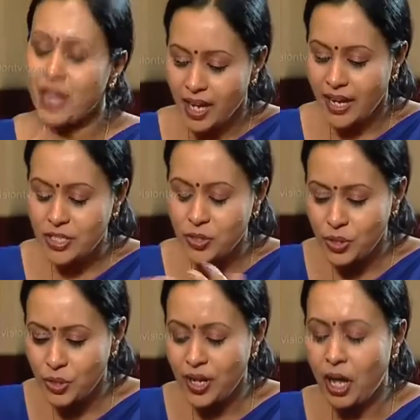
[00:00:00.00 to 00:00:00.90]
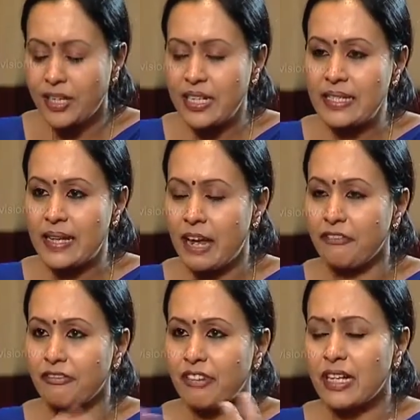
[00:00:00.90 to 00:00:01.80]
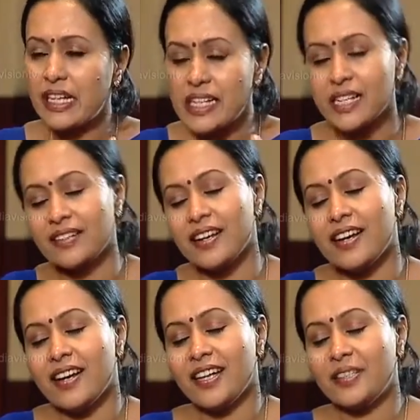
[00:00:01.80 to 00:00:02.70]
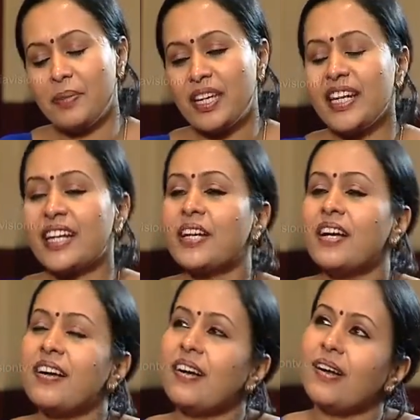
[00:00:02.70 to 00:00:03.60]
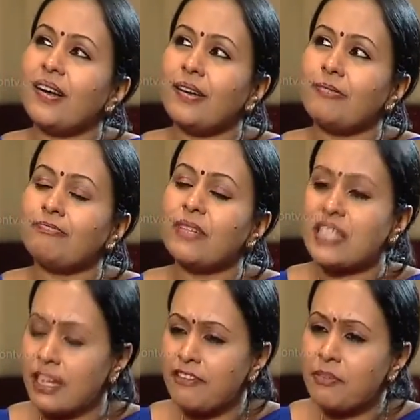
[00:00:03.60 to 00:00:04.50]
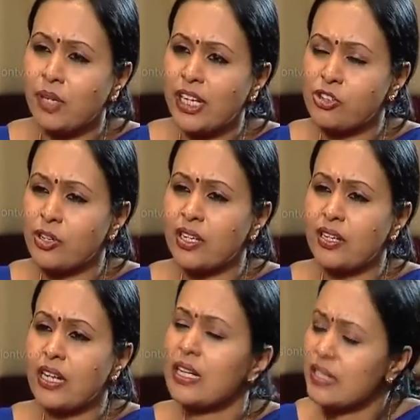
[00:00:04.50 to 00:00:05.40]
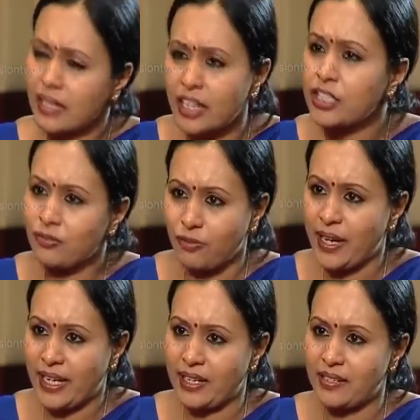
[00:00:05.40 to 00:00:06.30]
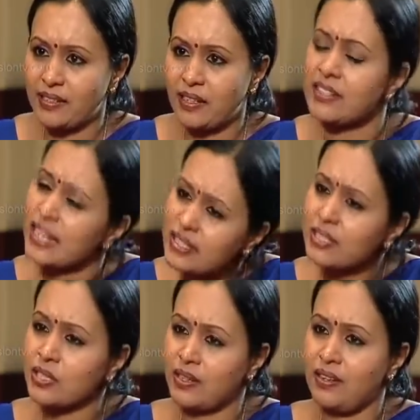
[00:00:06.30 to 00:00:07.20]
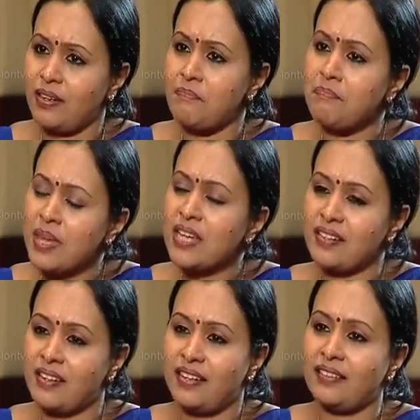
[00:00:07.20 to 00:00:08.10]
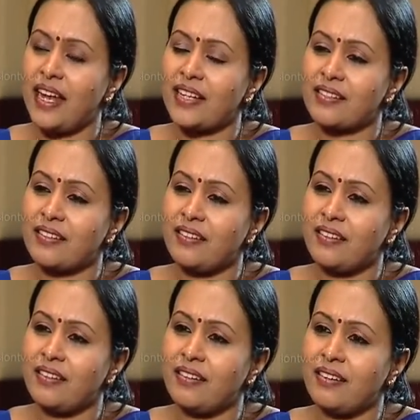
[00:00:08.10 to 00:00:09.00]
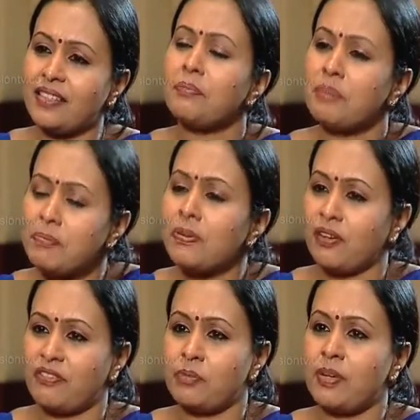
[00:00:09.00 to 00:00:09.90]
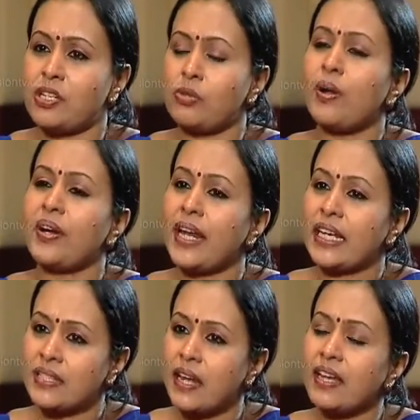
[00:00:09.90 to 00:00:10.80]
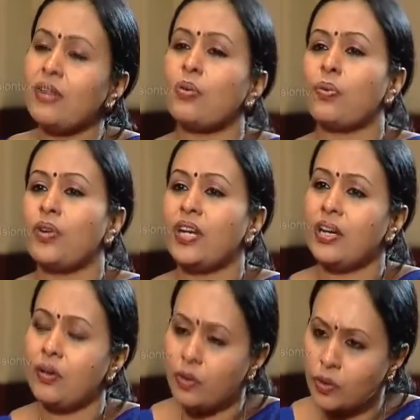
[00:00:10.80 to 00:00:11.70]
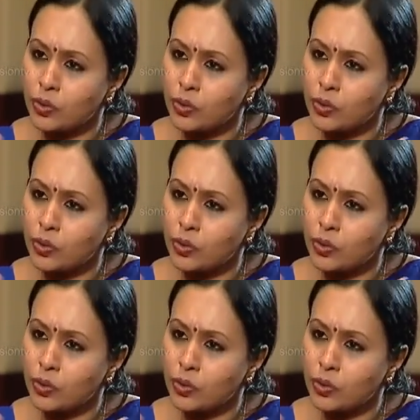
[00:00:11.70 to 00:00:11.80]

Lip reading: As Your Holiness have hinted at the beginning, self-immolation, it's a kind of violence. Does it mean that the people of Tibet who are in exile or